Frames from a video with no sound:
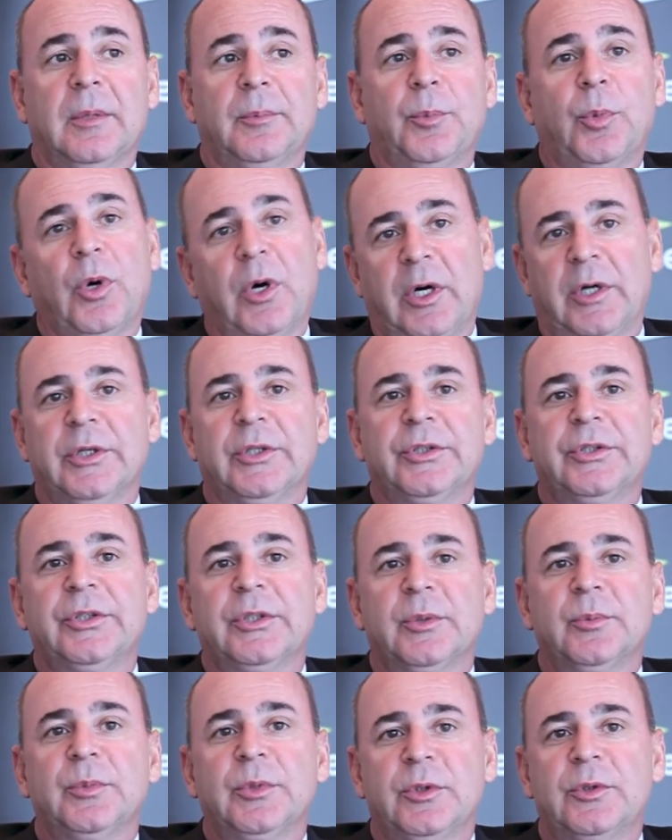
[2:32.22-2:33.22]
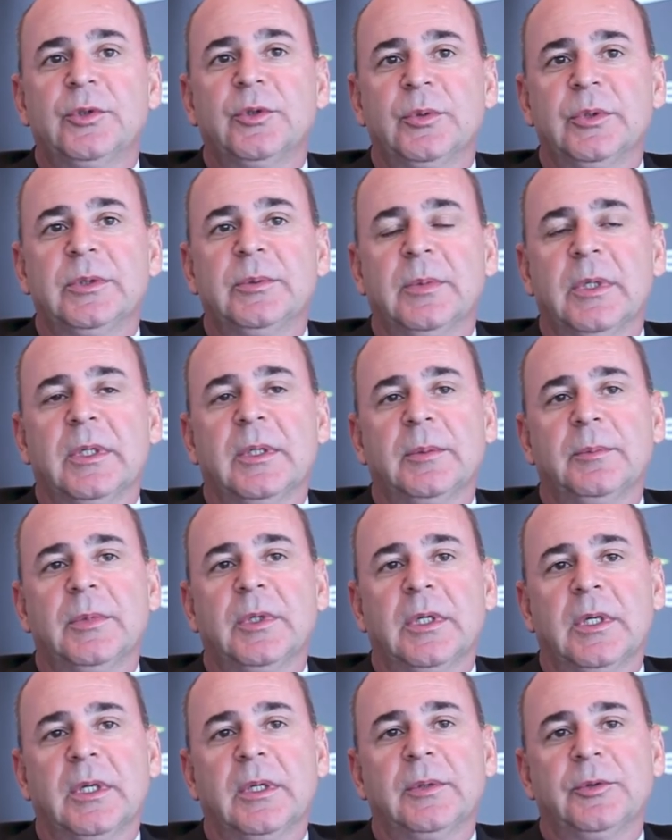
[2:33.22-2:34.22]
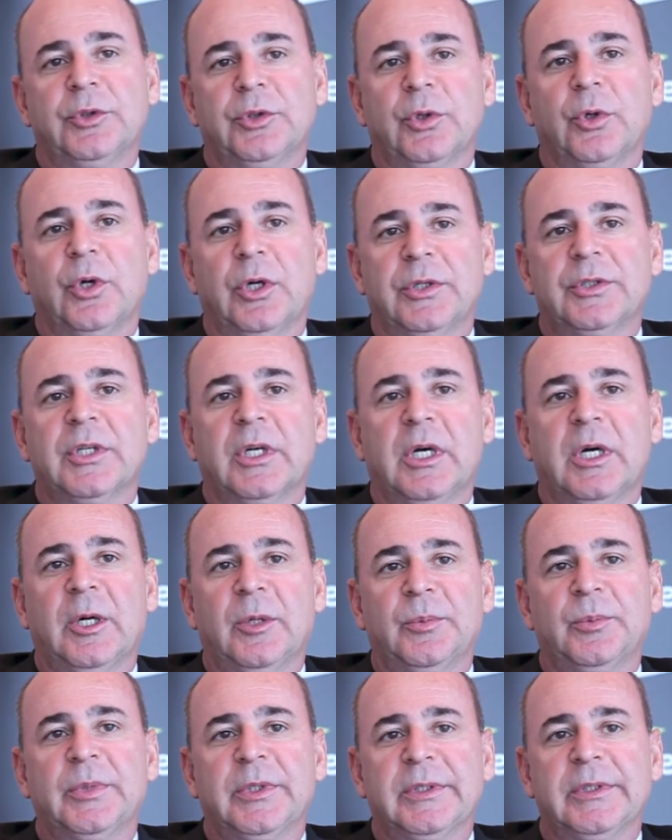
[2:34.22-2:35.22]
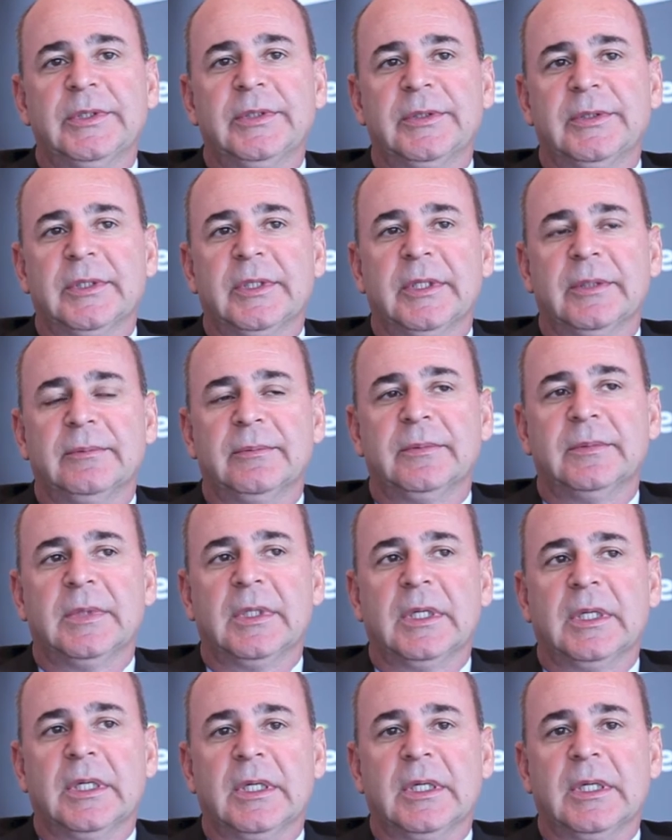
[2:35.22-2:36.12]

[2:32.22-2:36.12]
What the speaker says: partnership between Georgia companies and